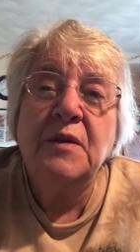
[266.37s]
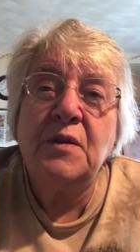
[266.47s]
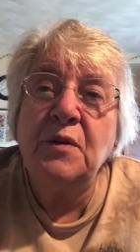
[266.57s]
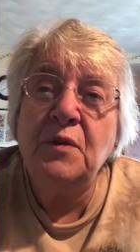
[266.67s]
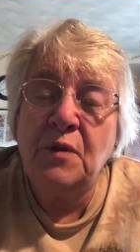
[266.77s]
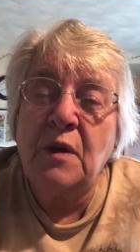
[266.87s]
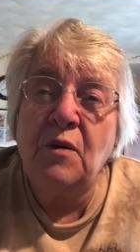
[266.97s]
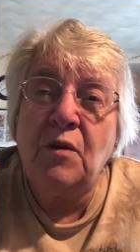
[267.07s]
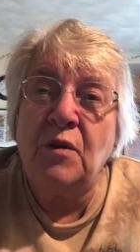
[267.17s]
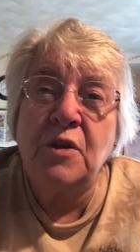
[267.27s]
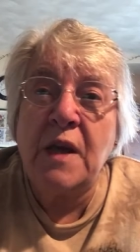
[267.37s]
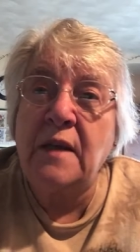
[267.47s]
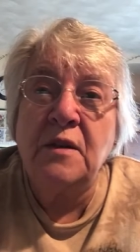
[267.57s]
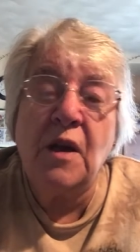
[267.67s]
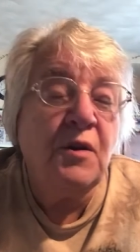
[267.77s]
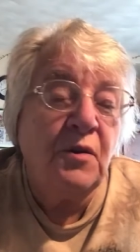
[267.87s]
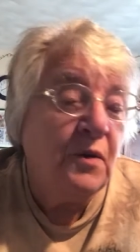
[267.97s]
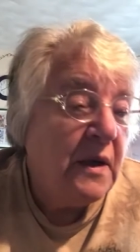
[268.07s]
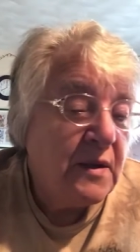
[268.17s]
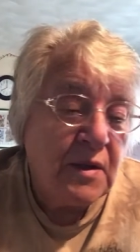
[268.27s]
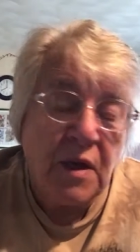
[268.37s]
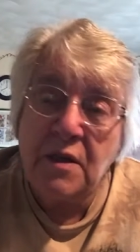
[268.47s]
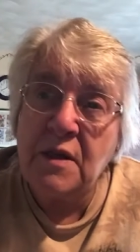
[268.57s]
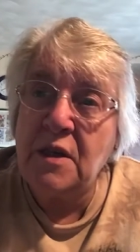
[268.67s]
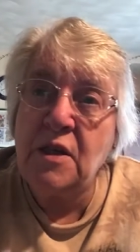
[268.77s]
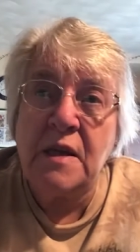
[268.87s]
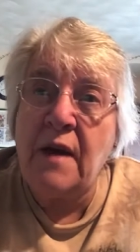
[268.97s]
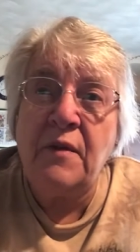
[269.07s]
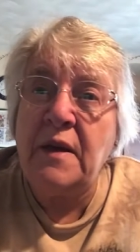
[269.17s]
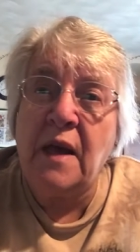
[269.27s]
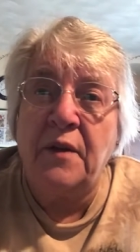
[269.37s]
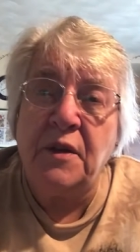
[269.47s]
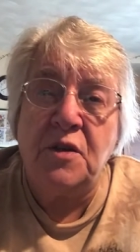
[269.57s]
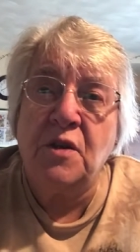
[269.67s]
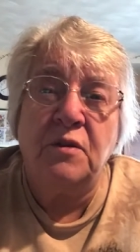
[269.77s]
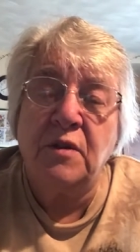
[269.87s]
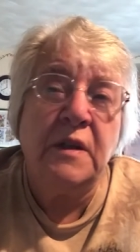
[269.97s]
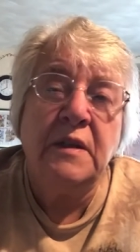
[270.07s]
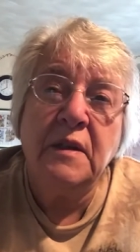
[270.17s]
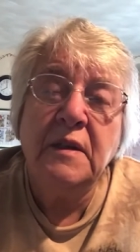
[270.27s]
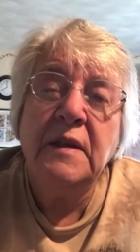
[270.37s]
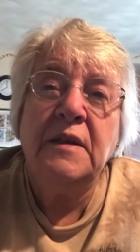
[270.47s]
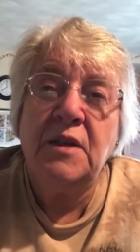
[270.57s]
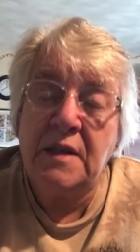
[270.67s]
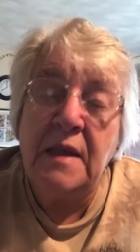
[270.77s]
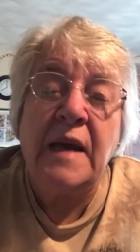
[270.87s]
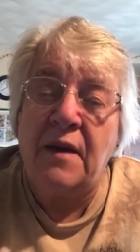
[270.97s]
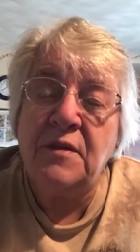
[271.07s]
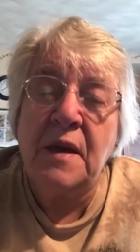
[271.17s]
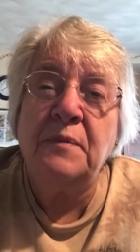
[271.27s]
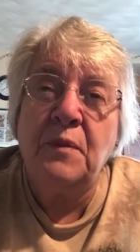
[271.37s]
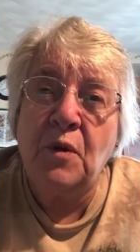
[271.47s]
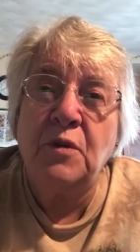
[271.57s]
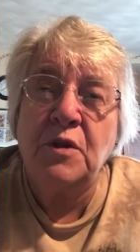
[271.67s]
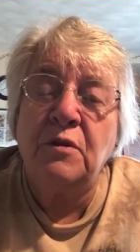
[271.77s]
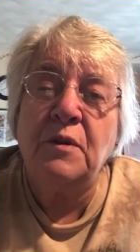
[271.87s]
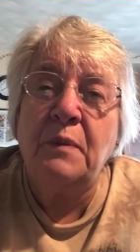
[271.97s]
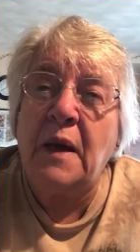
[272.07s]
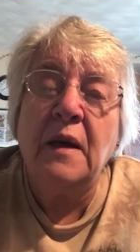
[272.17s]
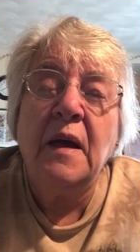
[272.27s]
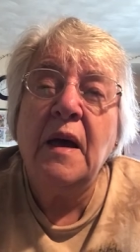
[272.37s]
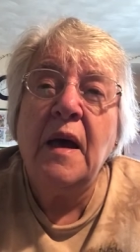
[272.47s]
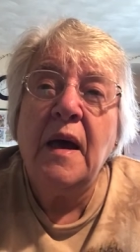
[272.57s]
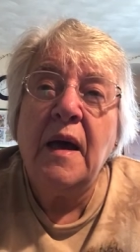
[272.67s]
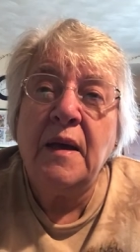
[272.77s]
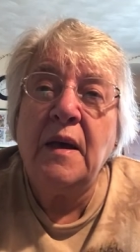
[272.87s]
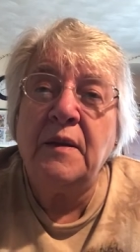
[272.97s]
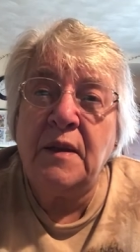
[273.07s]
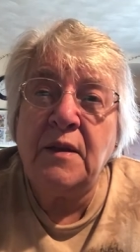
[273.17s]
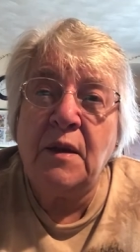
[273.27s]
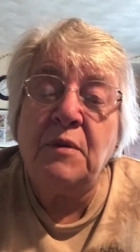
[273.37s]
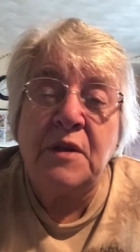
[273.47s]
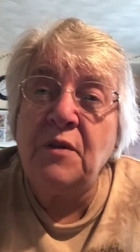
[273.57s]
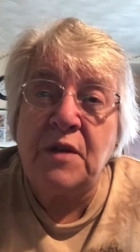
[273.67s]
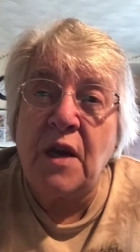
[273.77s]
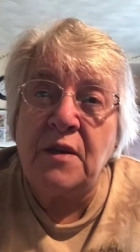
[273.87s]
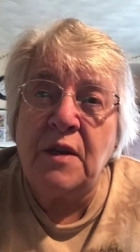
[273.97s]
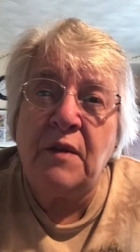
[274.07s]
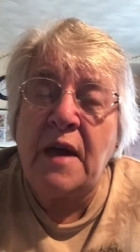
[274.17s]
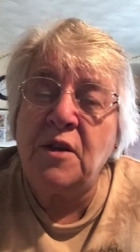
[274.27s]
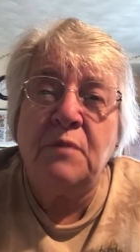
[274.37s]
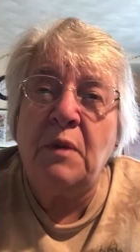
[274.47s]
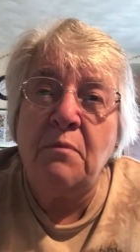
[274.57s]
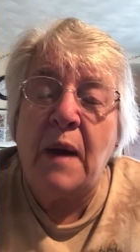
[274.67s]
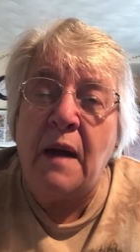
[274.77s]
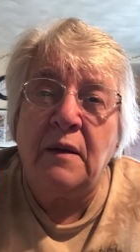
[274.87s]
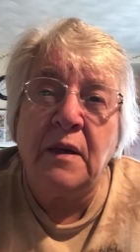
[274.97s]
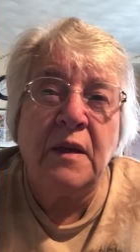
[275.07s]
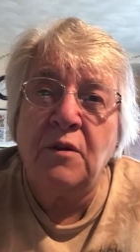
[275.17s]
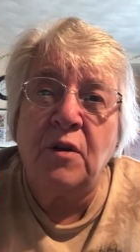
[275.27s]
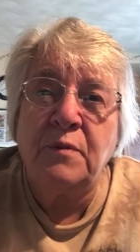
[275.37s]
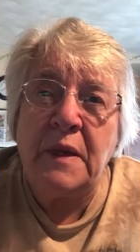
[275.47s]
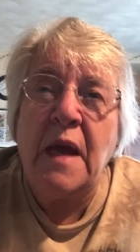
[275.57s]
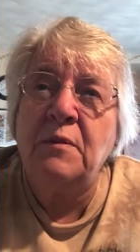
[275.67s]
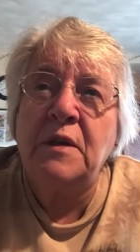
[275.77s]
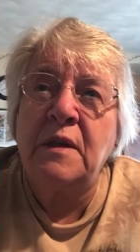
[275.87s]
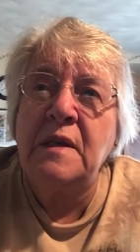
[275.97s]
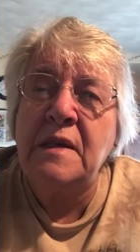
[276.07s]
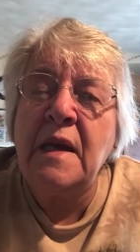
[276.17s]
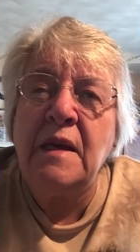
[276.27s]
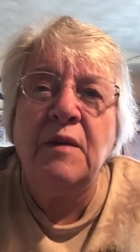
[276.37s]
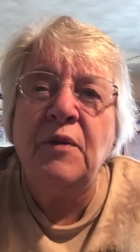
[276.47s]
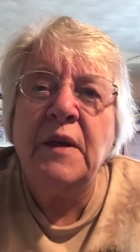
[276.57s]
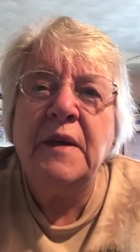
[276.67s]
to the Lord. She had no certainty she'd have any other children. She did have some more children, but eh, eh, there was no certainty of that. She'd been barren and not been able to conceive.